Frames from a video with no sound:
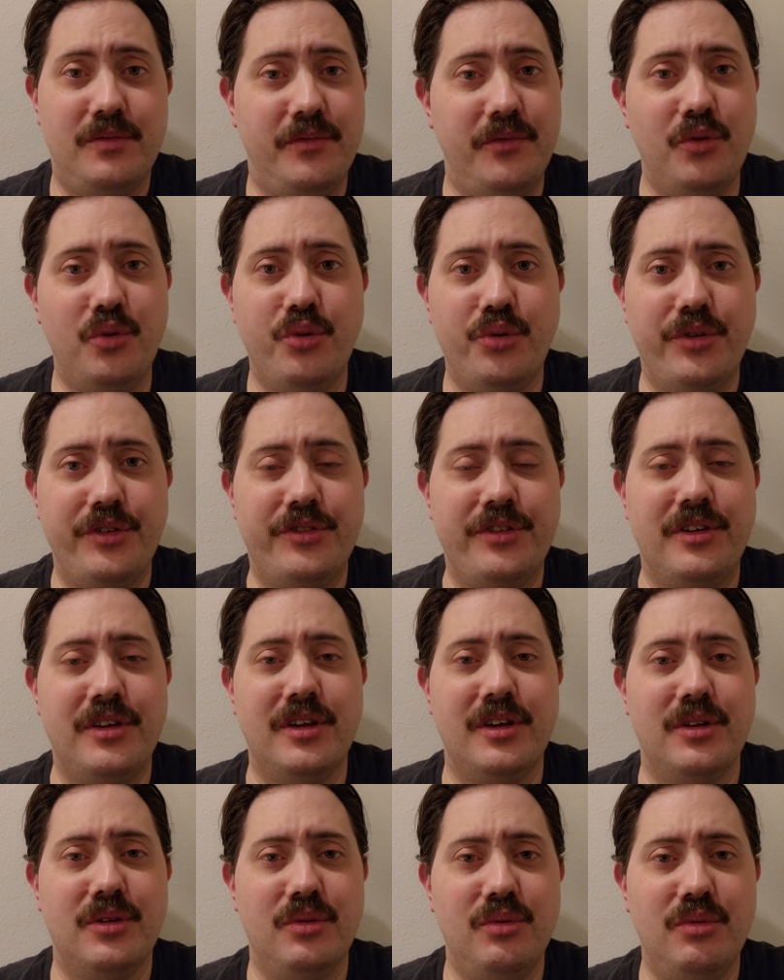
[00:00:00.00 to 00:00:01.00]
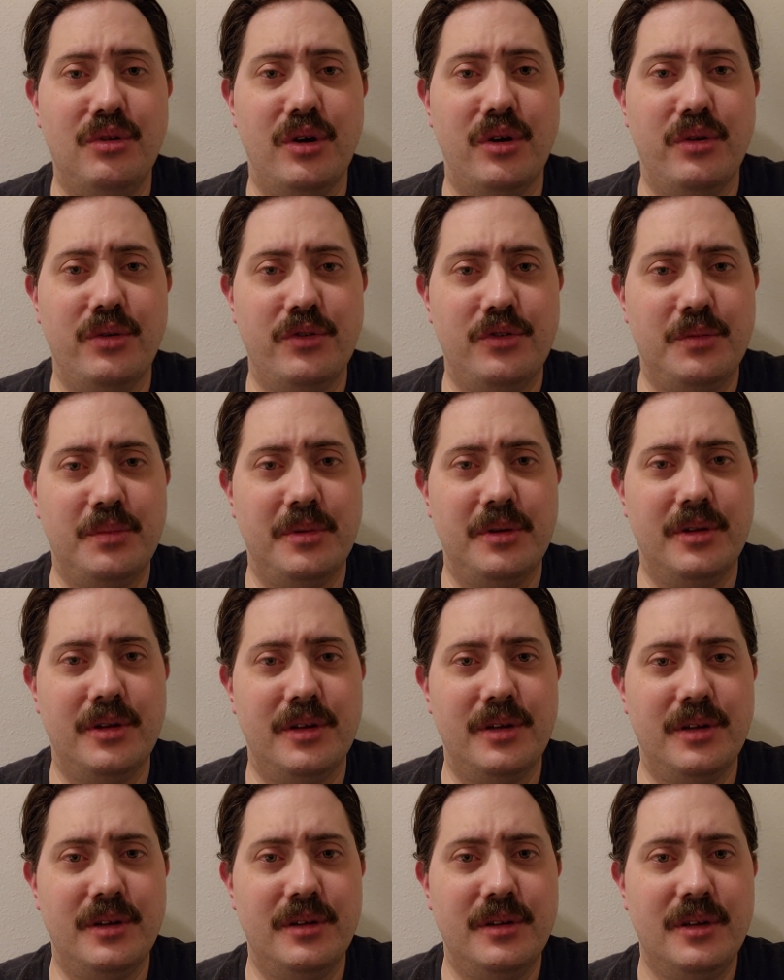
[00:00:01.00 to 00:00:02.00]
fooling us again. Who knows?
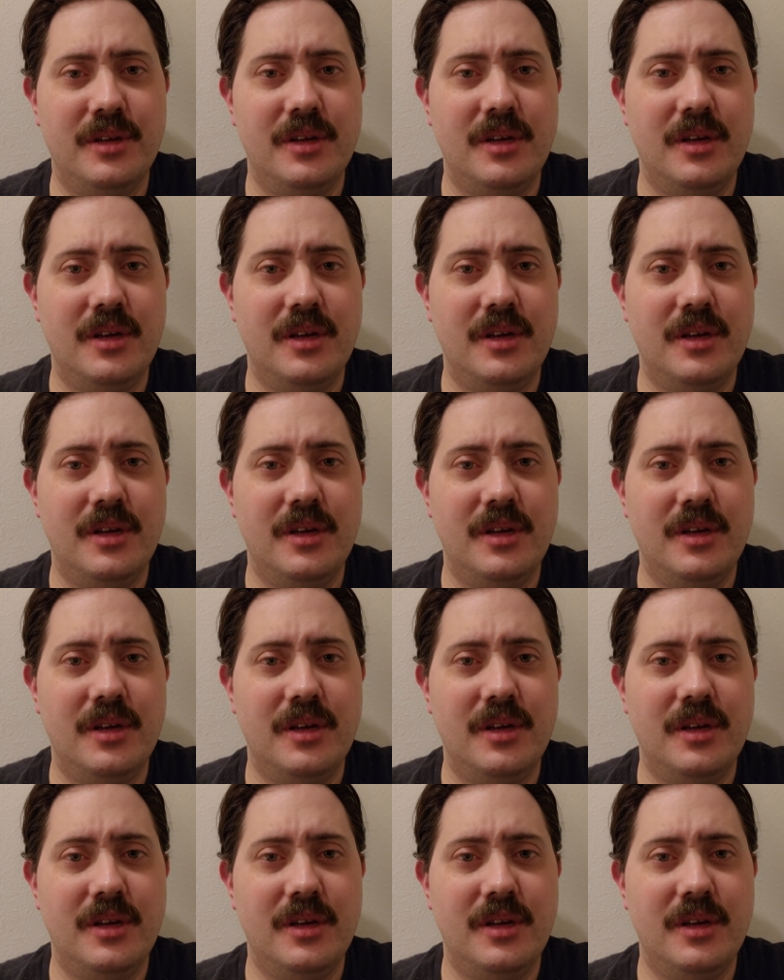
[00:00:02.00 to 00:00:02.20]
But